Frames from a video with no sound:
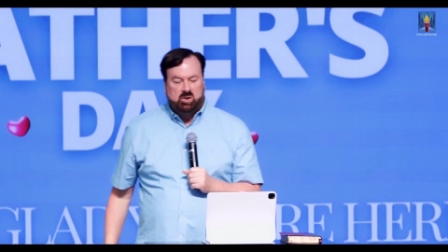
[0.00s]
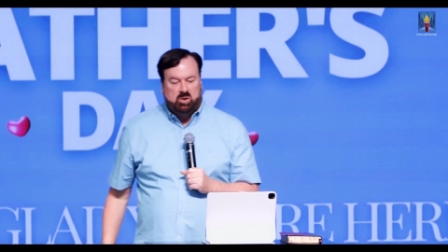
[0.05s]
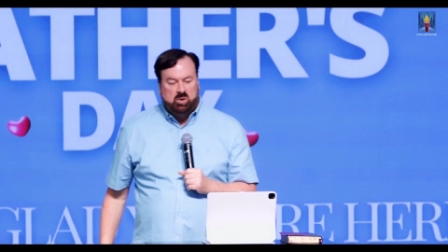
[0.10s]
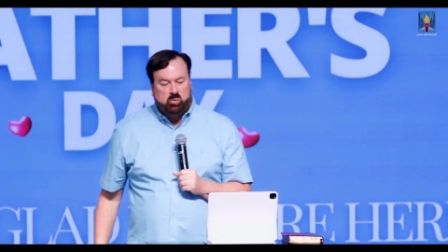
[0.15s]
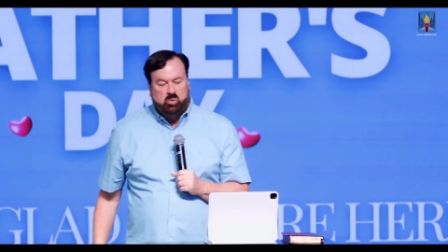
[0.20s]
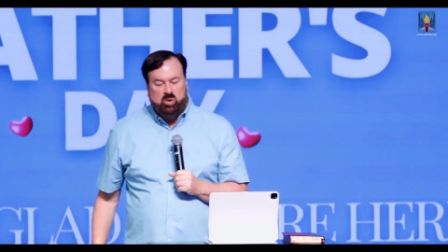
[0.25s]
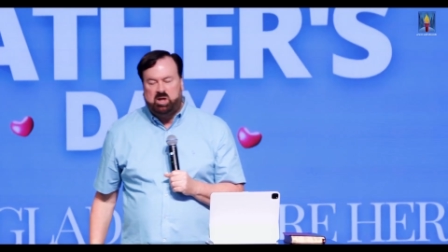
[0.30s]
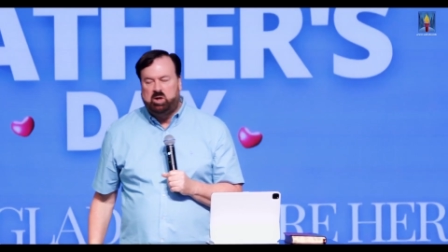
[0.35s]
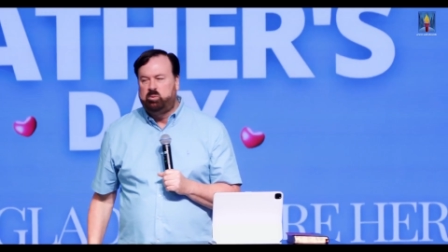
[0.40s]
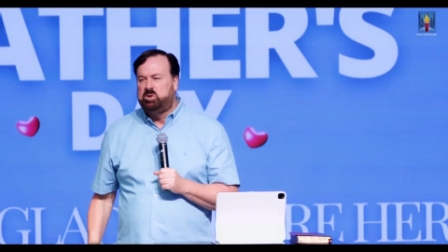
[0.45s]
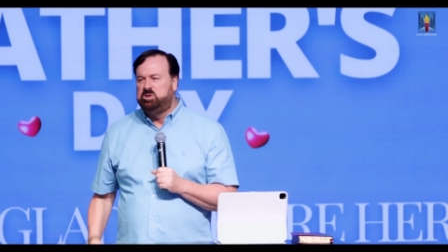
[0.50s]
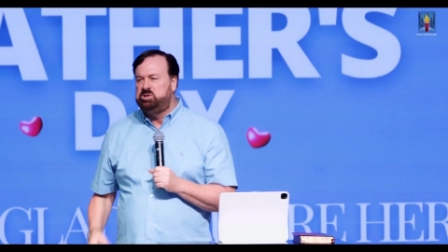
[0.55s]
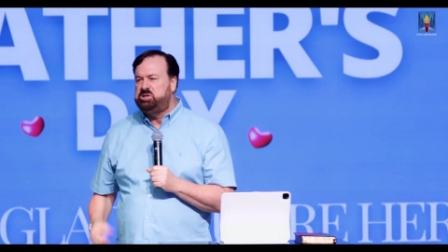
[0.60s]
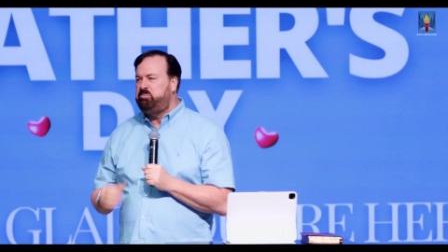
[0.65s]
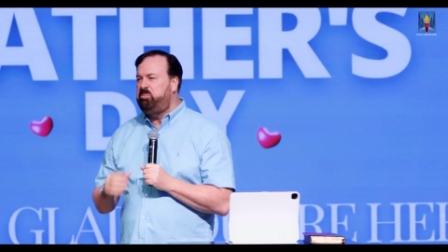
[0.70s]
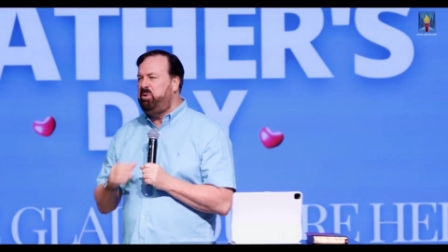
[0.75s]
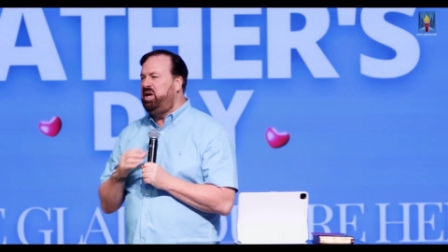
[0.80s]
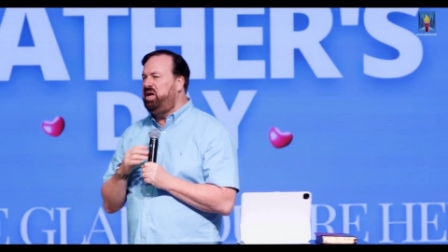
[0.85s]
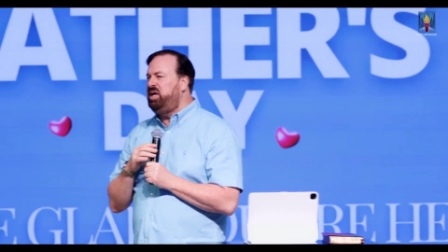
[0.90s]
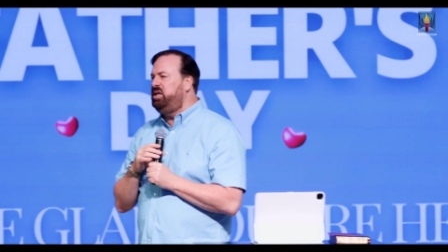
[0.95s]
we will
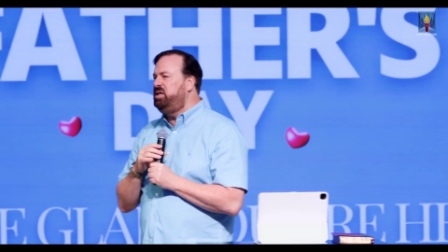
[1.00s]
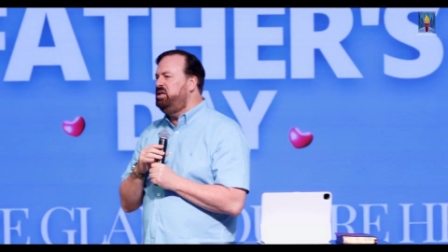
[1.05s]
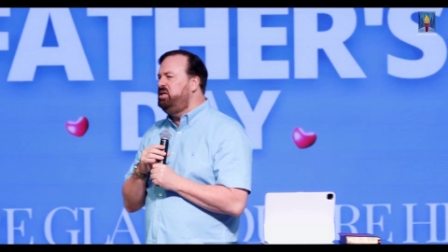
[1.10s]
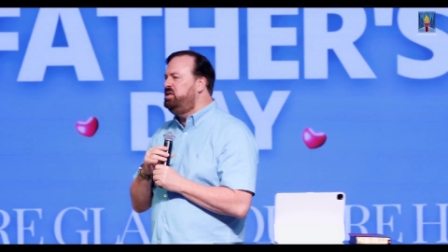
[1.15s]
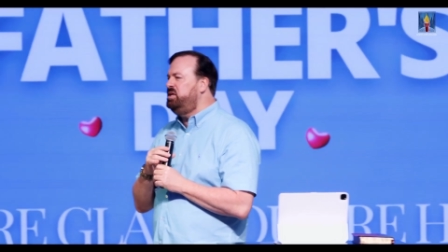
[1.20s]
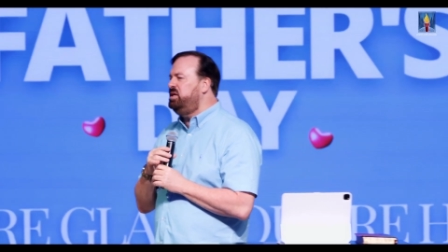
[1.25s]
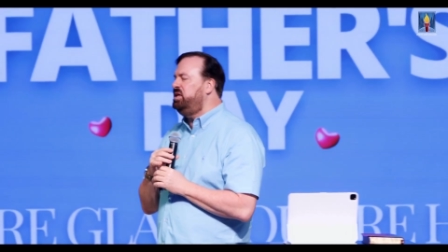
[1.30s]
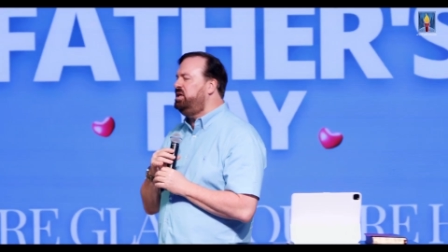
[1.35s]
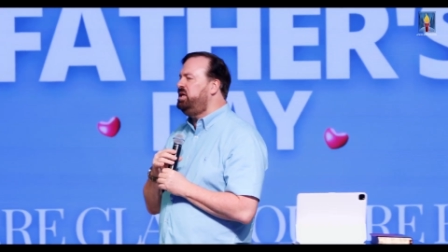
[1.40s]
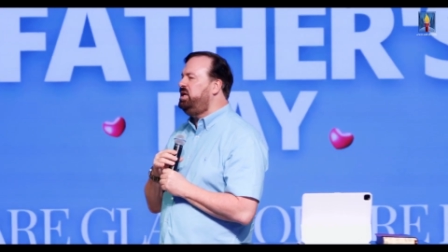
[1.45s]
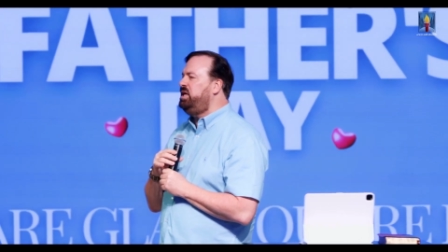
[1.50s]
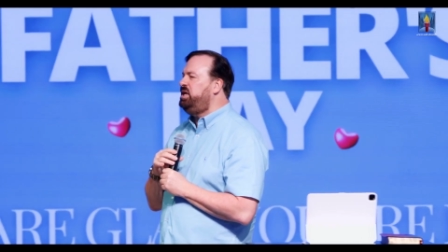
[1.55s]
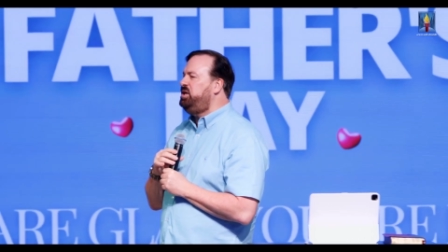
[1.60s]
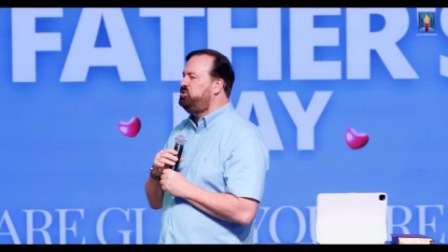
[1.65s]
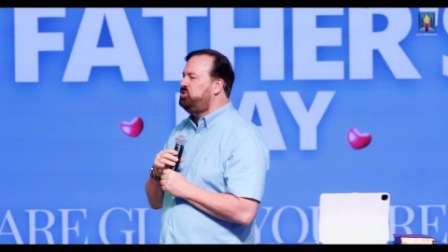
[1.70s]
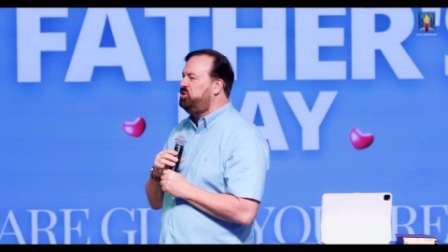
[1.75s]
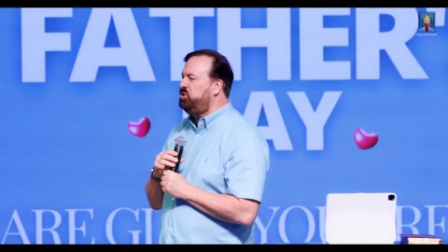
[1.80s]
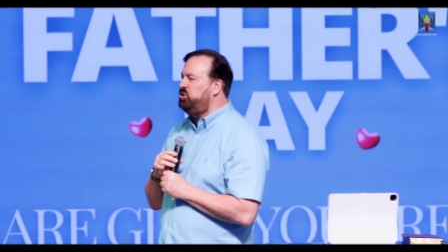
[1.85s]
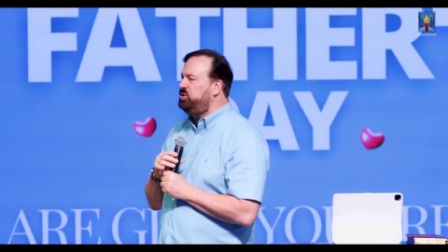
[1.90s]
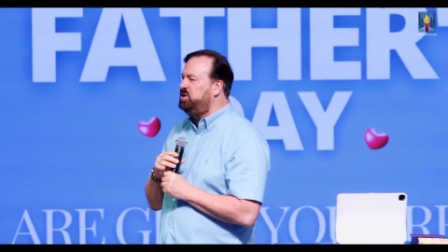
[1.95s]
spend
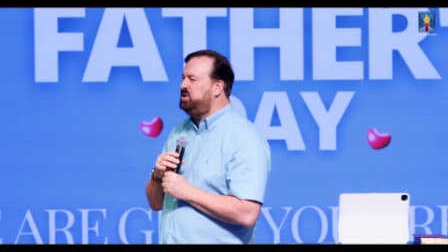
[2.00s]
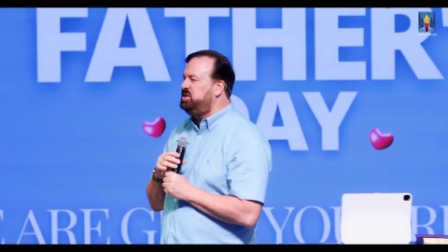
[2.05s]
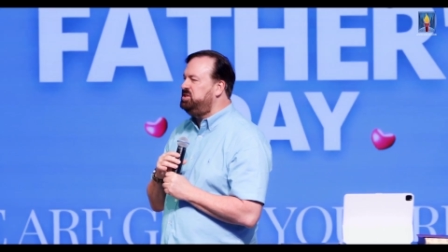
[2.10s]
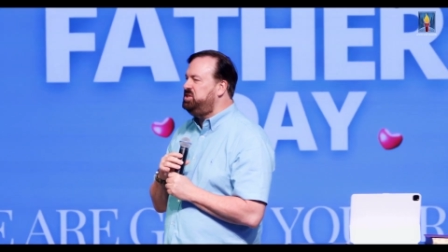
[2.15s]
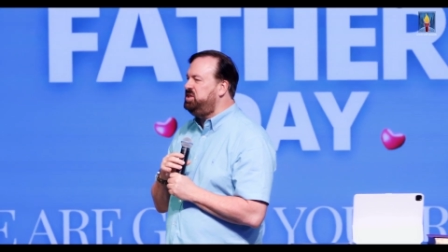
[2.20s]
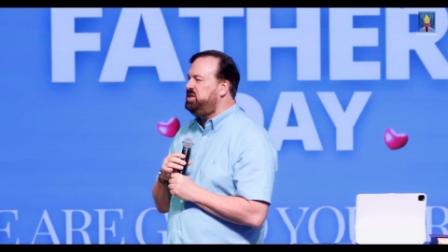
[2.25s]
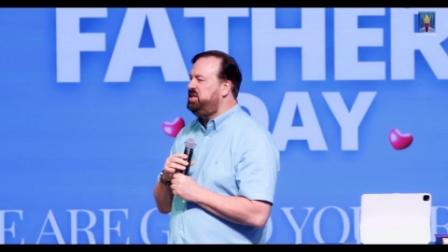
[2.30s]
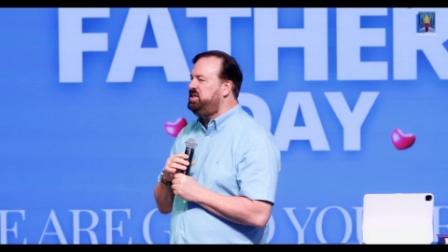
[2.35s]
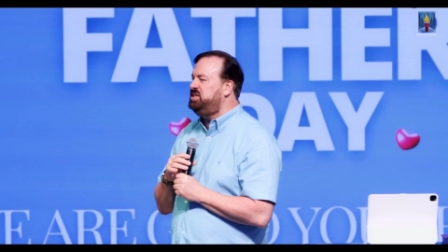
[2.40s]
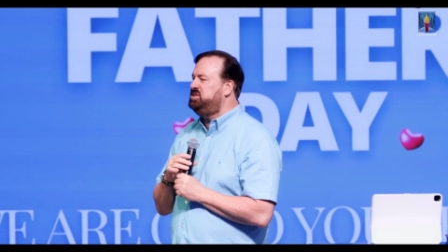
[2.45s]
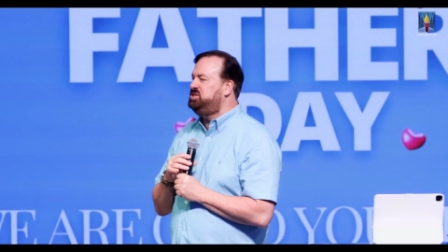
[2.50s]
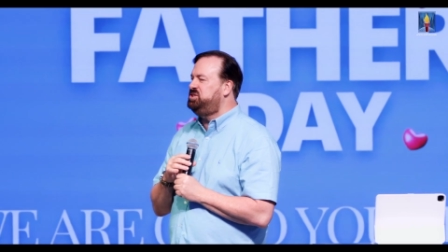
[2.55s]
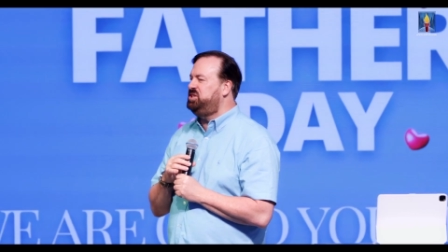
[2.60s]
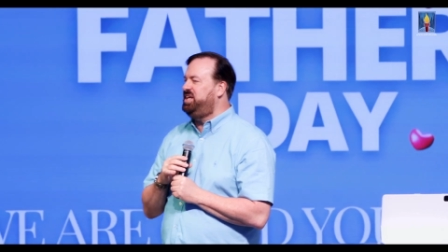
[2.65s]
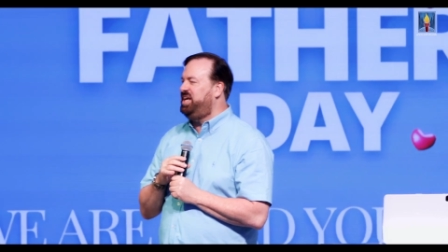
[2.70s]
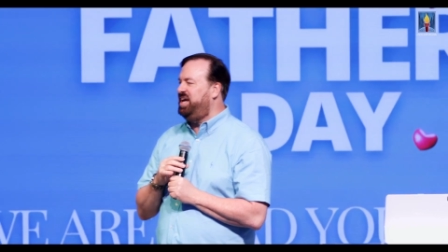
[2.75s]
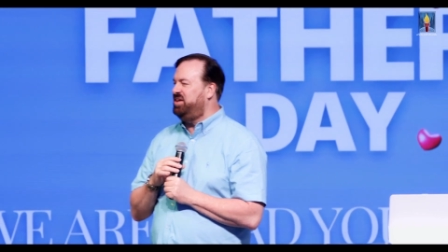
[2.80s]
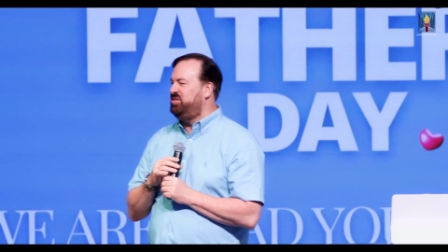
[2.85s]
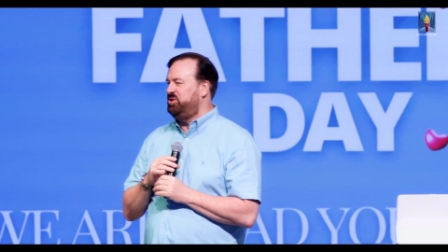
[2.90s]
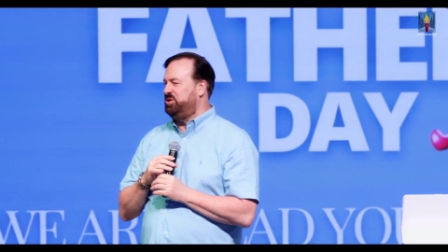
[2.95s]
eternity
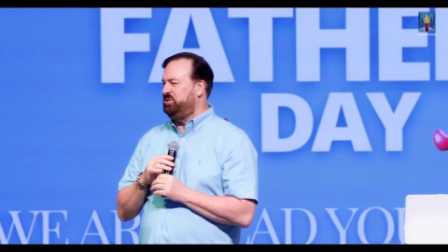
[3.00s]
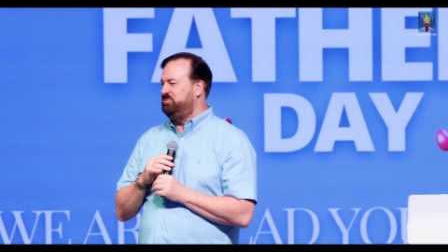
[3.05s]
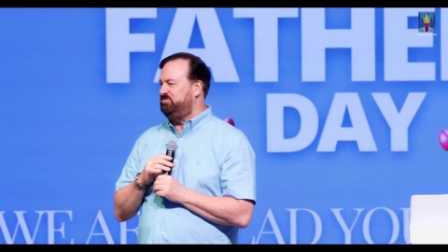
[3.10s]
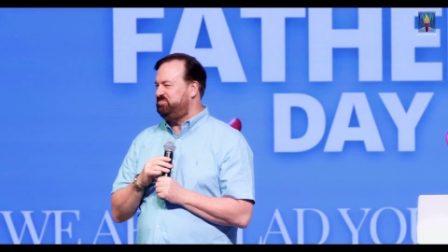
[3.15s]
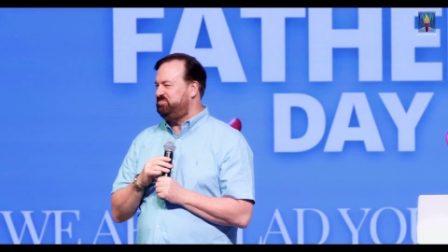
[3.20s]
together.